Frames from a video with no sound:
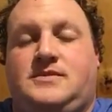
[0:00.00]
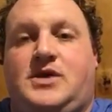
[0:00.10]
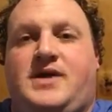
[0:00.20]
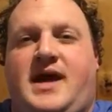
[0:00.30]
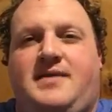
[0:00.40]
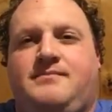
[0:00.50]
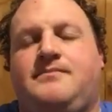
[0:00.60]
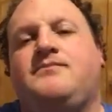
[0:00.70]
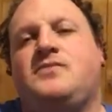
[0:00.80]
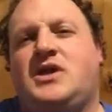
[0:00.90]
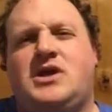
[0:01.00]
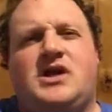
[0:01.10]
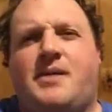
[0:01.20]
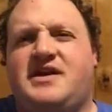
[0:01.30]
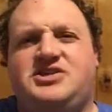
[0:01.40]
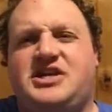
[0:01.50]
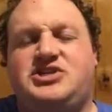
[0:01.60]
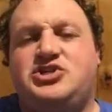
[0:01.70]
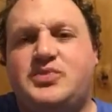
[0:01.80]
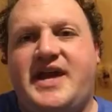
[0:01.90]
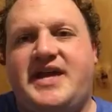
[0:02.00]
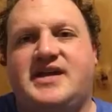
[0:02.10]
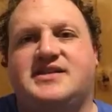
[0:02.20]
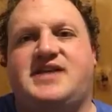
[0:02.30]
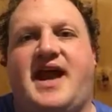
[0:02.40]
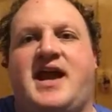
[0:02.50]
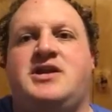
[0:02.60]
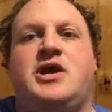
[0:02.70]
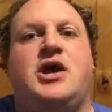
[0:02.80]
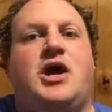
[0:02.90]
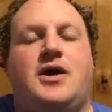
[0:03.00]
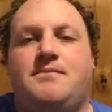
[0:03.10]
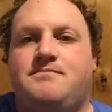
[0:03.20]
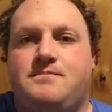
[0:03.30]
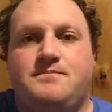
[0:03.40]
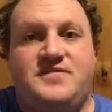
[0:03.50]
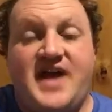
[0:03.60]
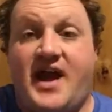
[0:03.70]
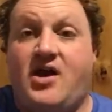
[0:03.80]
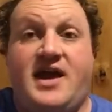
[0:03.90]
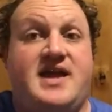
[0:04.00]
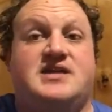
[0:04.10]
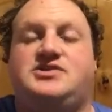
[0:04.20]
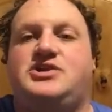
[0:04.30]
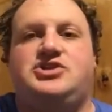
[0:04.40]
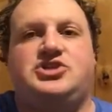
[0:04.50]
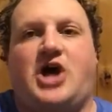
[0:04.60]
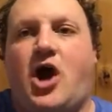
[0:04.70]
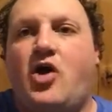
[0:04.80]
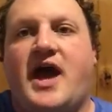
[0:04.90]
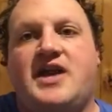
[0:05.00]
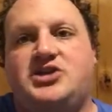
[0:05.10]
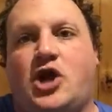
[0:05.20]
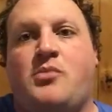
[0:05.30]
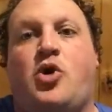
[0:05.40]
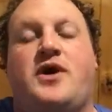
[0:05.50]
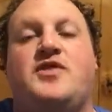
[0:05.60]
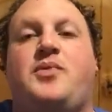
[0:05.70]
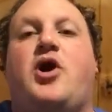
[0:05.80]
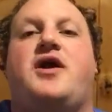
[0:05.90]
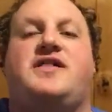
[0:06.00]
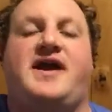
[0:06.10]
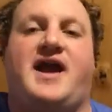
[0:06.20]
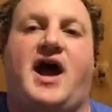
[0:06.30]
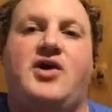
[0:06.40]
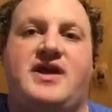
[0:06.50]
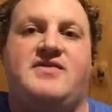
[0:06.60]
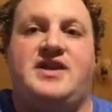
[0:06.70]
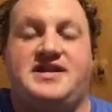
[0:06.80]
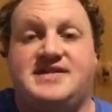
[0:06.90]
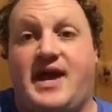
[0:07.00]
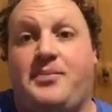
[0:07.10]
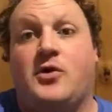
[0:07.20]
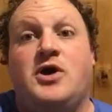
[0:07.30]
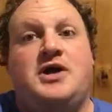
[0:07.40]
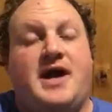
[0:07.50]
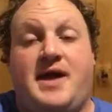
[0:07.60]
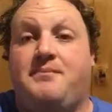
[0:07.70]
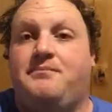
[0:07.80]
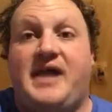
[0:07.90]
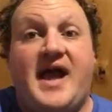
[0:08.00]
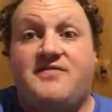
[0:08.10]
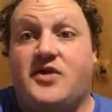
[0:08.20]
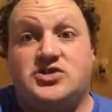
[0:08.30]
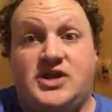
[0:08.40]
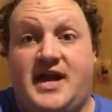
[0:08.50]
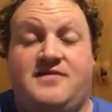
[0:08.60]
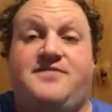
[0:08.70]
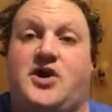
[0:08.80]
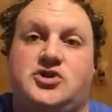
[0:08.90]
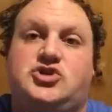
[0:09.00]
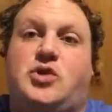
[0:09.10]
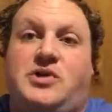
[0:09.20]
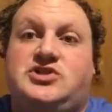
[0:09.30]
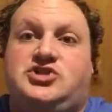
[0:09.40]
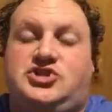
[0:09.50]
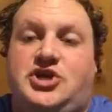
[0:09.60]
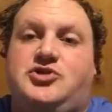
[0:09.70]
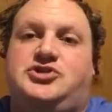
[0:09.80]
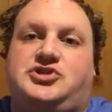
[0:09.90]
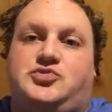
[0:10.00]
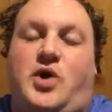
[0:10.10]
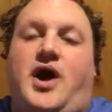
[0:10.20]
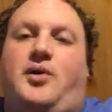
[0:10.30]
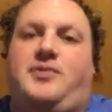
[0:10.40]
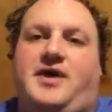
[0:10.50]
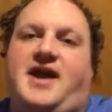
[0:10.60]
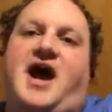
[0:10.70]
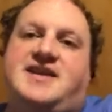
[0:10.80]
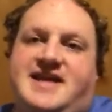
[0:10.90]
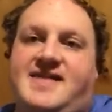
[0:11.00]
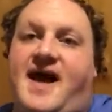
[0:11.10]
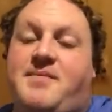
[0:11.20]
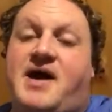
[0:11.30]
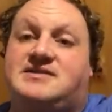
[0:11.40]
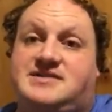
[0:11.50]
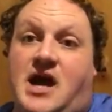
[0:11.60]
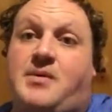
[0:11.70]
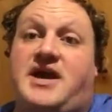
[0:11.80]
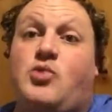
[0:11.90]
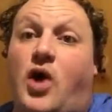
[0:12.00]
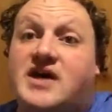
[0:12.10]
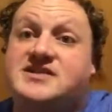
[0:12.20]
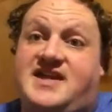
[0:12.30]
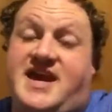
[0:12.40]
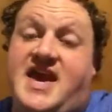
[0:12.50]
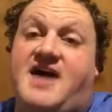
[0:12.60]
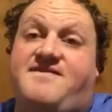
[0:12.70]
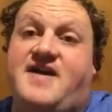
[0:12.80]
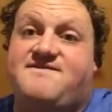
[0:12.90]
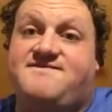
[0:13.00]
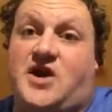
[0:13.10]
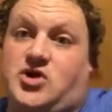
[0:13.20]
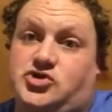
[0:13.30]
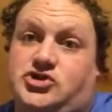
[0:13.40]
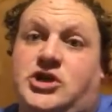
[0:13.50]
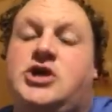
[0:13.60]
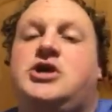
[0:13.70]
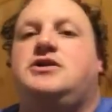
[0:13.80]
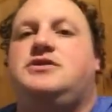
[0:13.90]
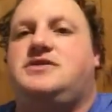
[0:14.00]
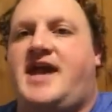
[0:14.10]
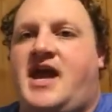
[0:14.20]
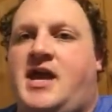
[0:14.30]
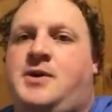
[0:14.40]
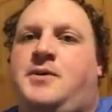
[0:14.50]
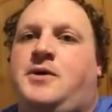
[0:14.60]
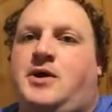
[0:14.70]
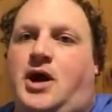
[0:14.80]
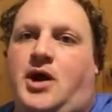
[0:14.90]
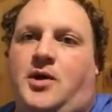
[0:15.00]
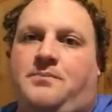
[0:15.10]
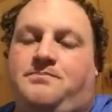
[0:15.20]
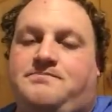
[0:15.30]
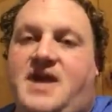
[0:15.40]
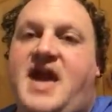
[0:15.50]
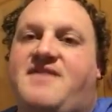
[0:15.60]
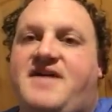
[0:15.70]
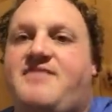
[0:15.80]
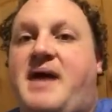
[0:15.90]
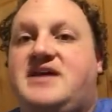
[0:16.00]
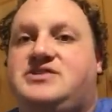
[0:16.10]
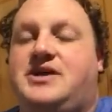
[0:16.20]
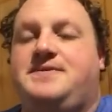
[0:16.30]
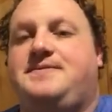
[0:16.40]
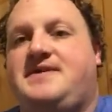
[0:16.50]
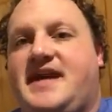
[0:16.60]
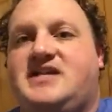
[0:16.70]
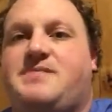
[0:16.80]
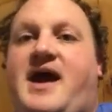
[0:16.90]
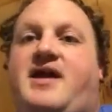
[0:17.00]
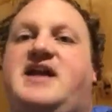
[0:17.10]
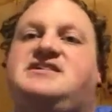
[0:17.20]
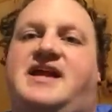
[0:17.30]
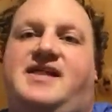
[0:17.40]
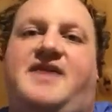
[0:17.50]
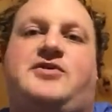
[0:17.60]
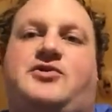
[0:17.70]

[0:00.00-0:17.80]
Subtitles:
Okay? I mean, it's just ridiculous. And there is just all kind of turmoil in the party. Like, I'll give you an example. And Black First, Land First are a bunch of stooges as well. But like, Andile Maxtama, he was in the EFF first. Then EFF basically kicked him out. He said he left